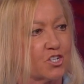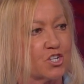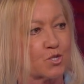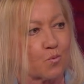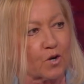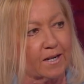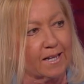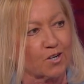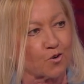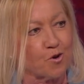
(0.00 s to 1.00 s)
and she's
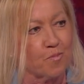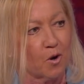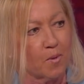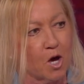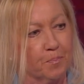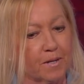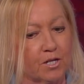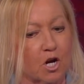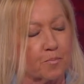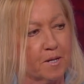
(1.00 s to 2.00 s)
working in a group home
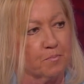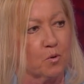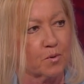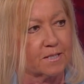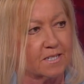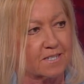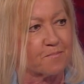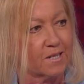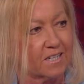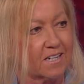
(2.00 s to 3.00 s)
helping young people with
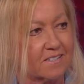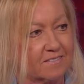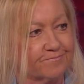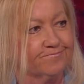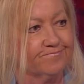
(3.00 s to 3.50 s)
disabilities.